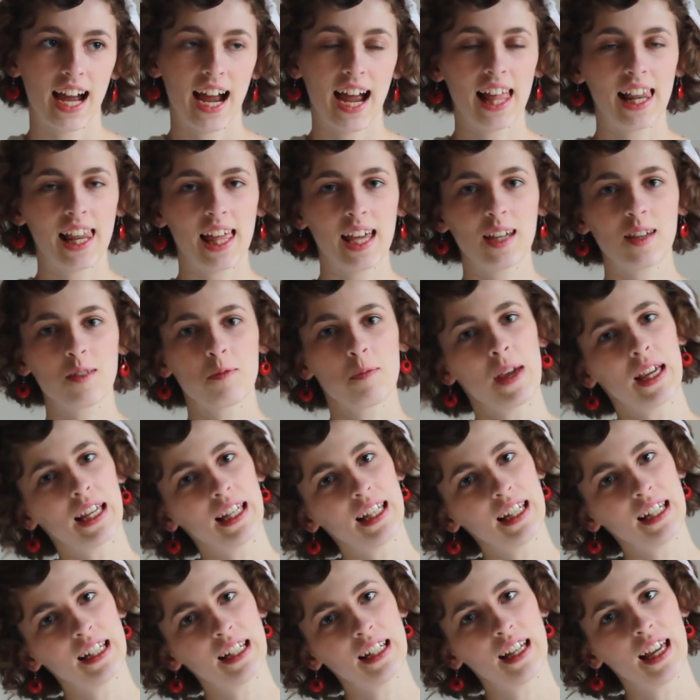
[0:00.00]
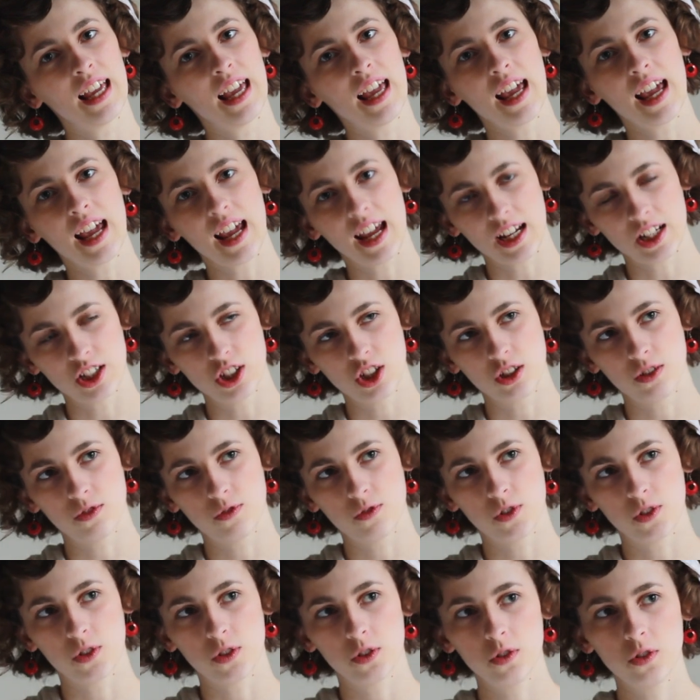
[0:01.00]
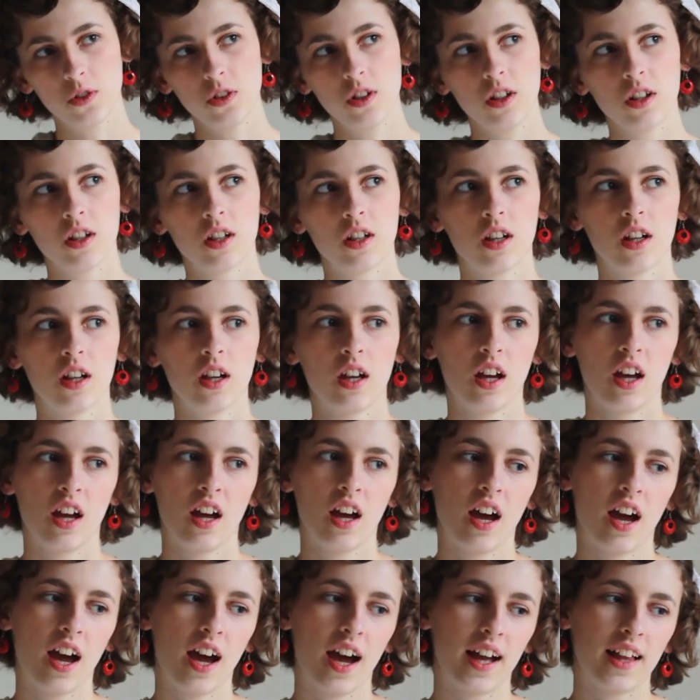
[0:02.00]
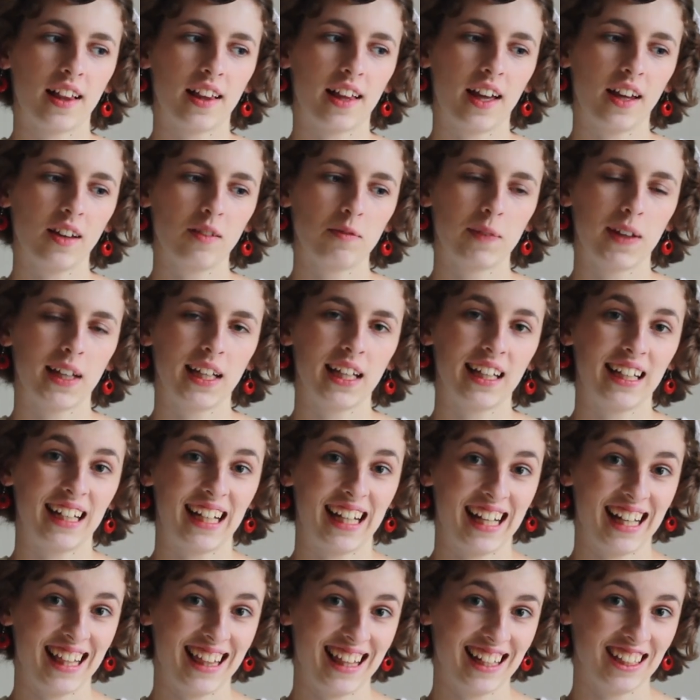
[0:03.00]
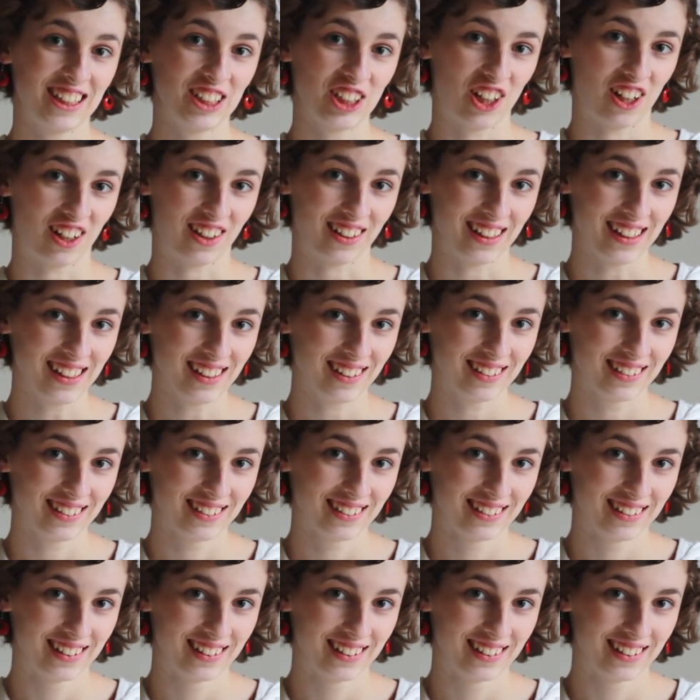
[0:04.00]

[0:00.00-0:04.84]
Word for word: I like making Asian food. I like making anything chocolate.